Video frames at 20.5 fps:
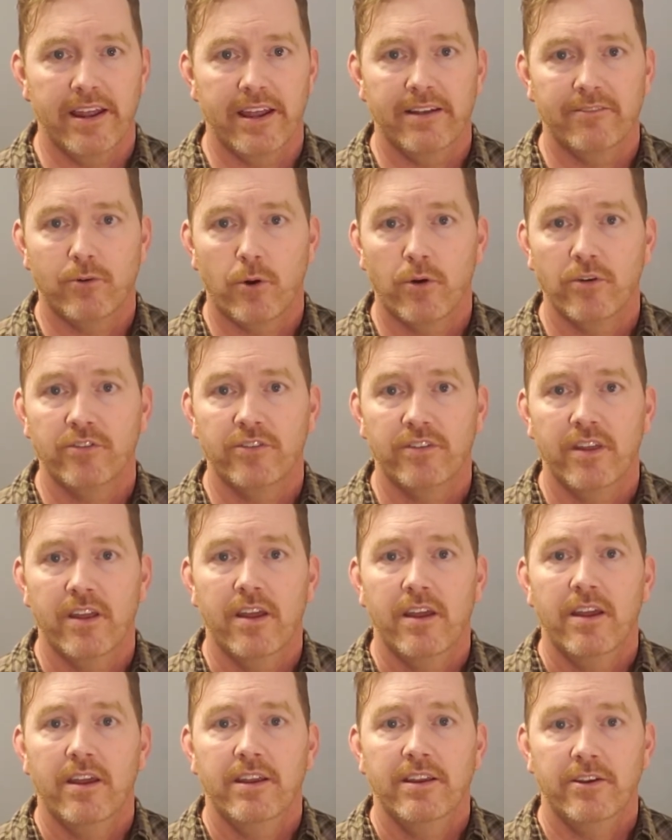And of course,
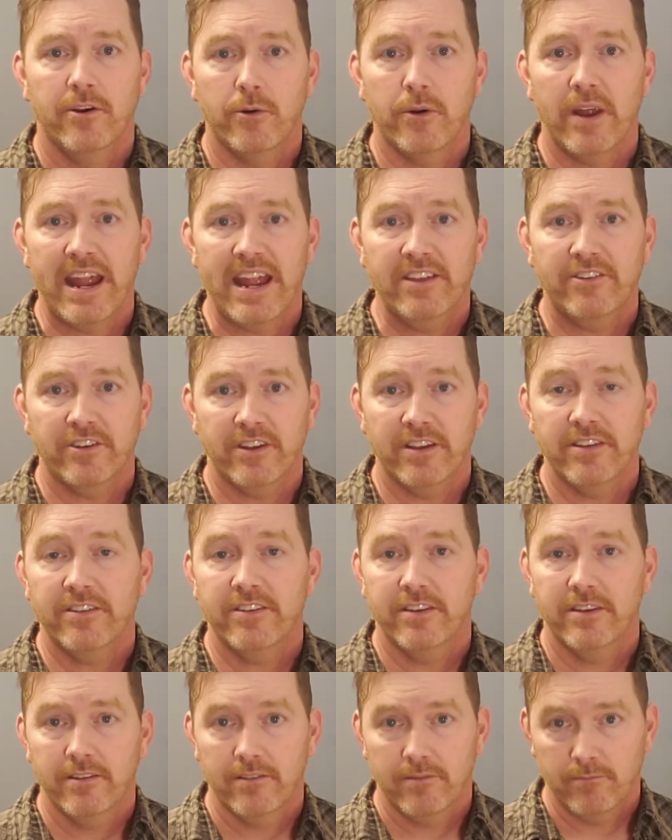your
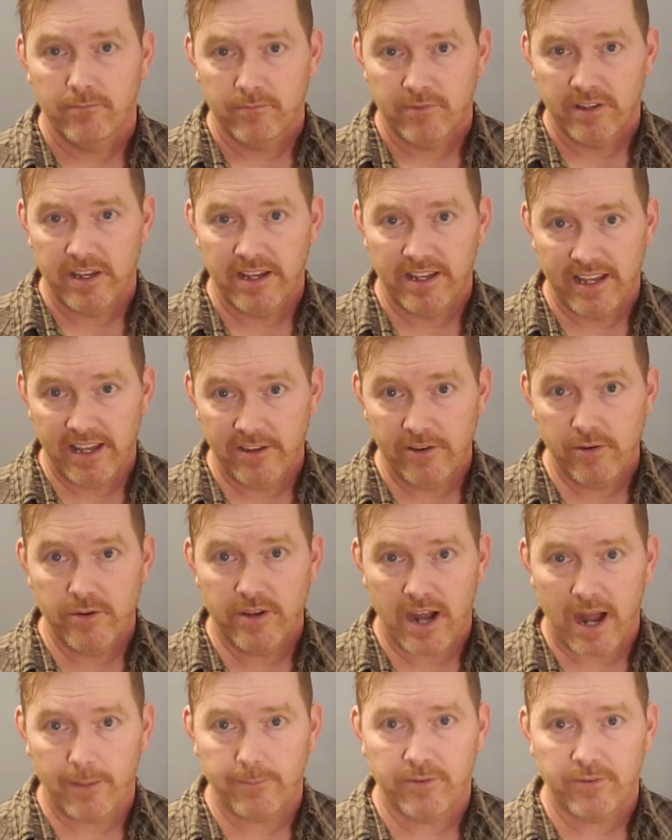agent can get you
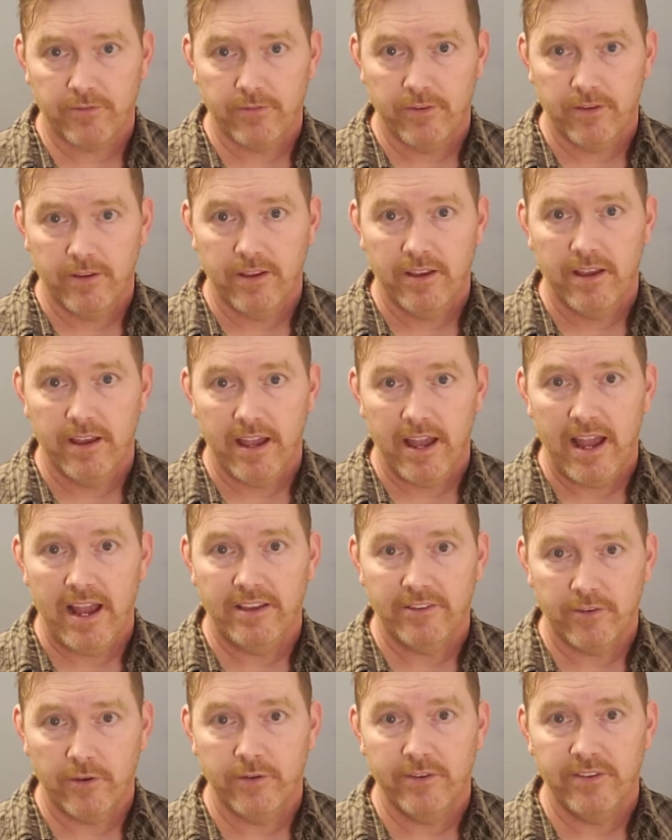comps,
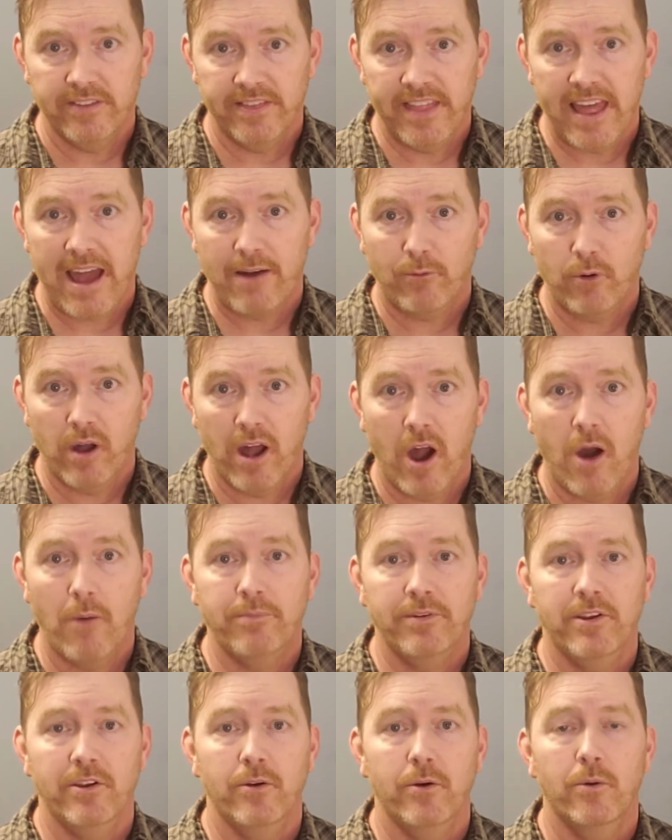and so that will help
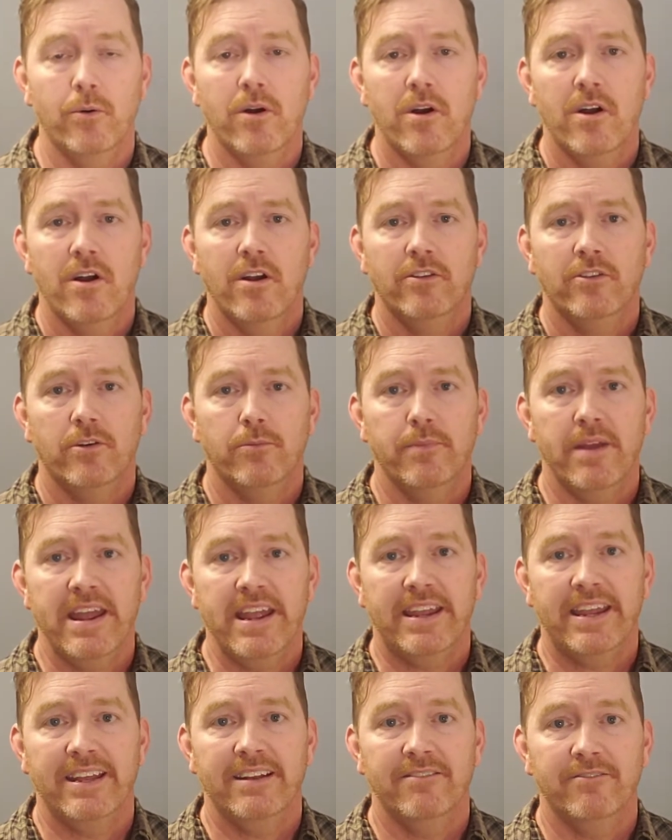you to
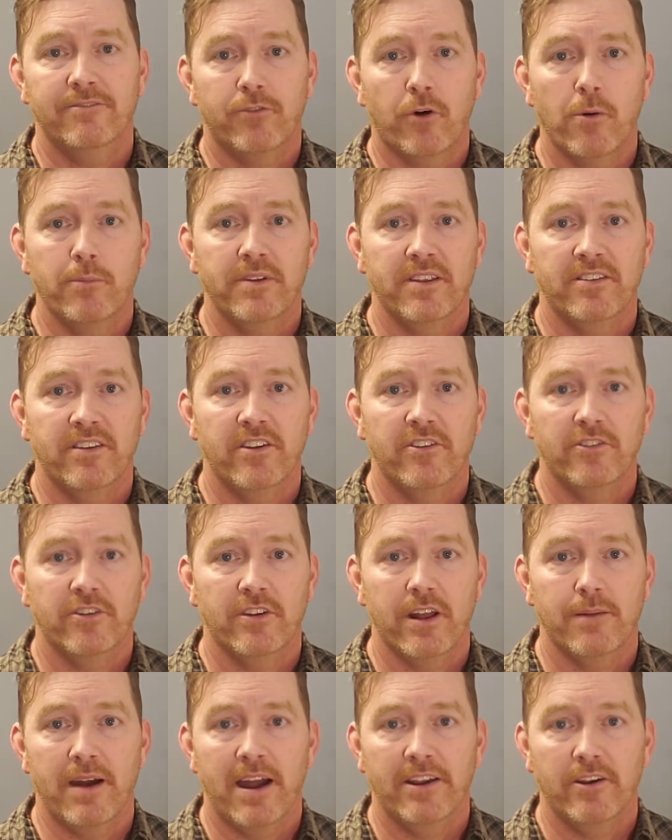make an informed decision
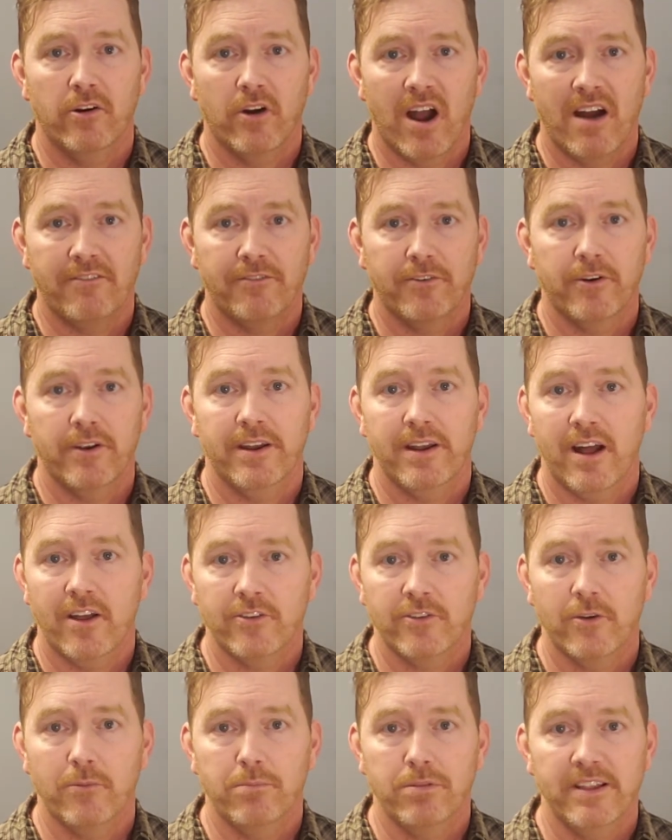about your offer. And
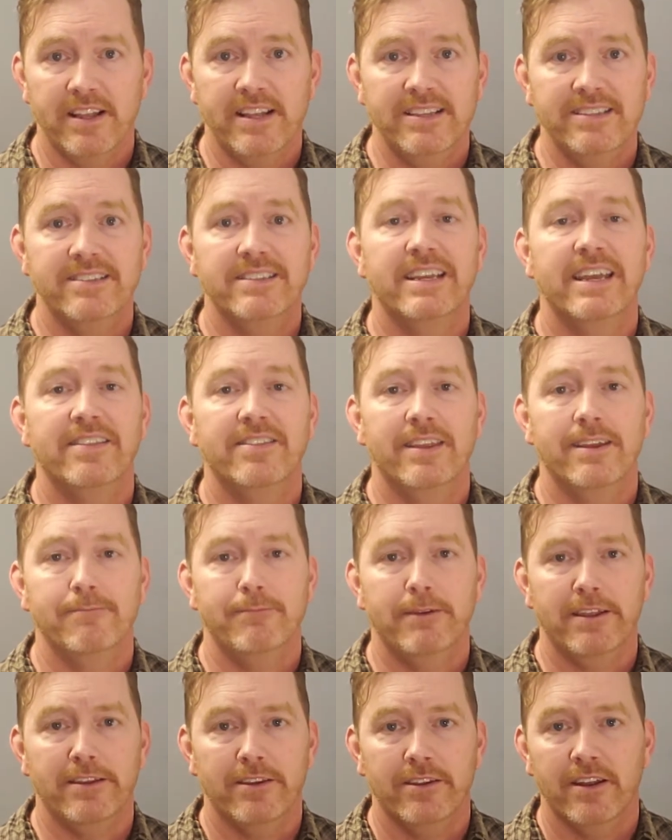also, please get the
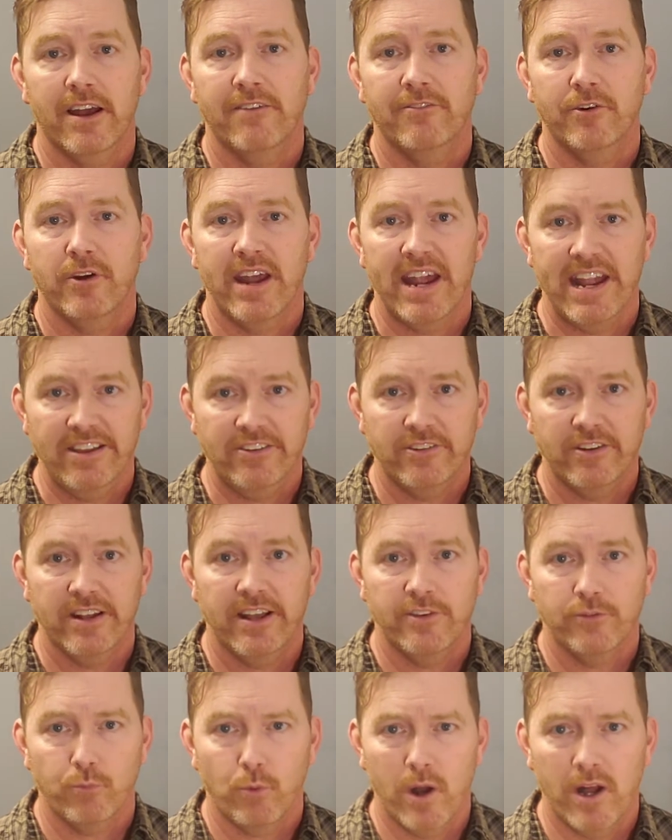opinion of your agent
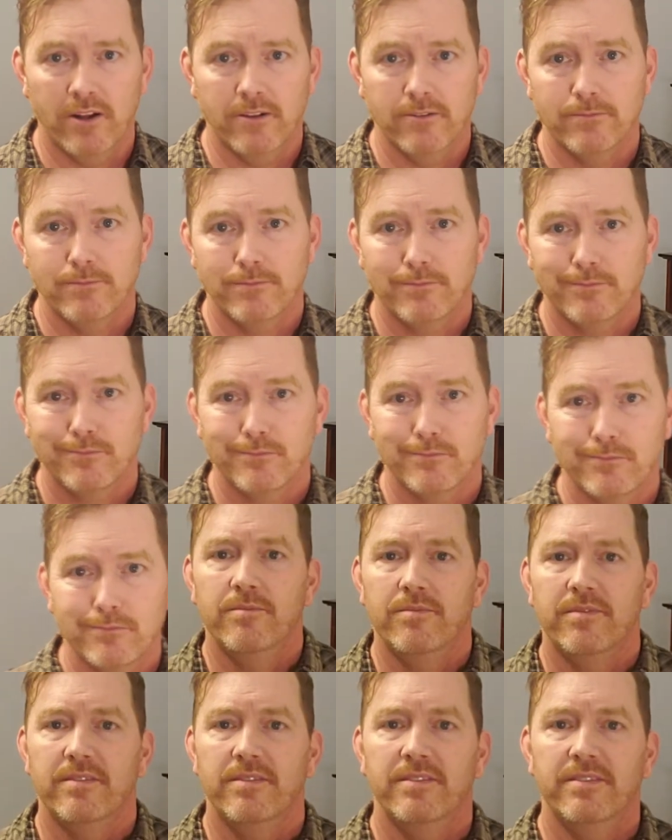as well.
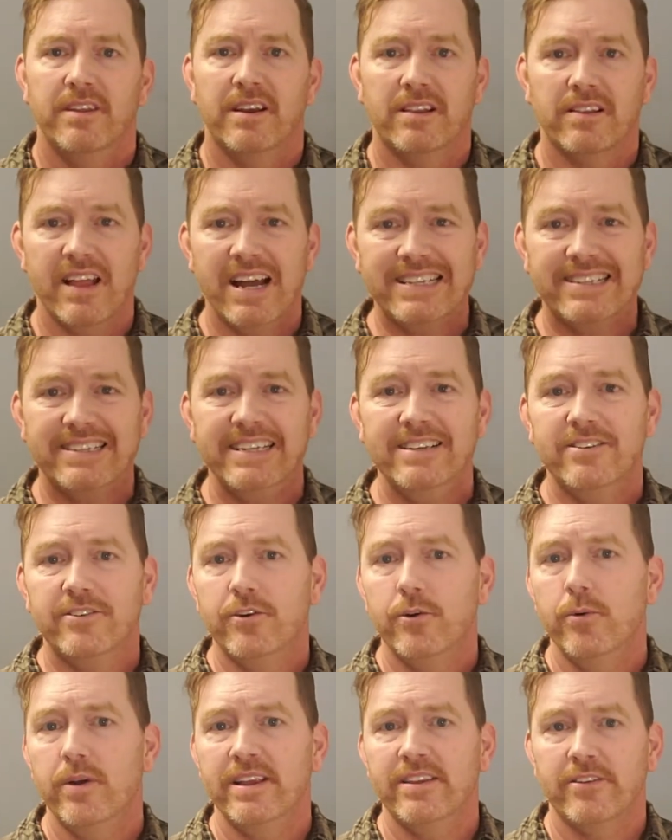Neglecting
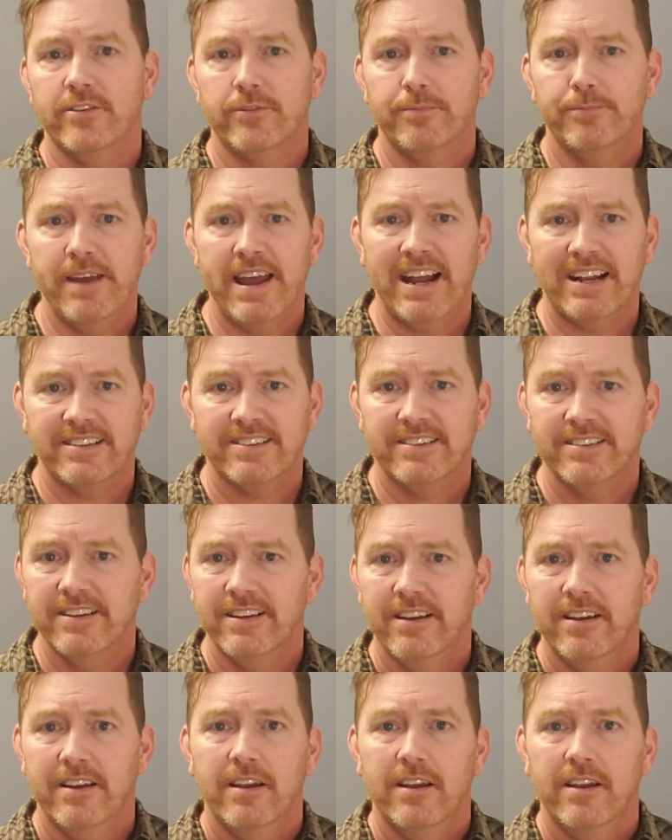to inspect.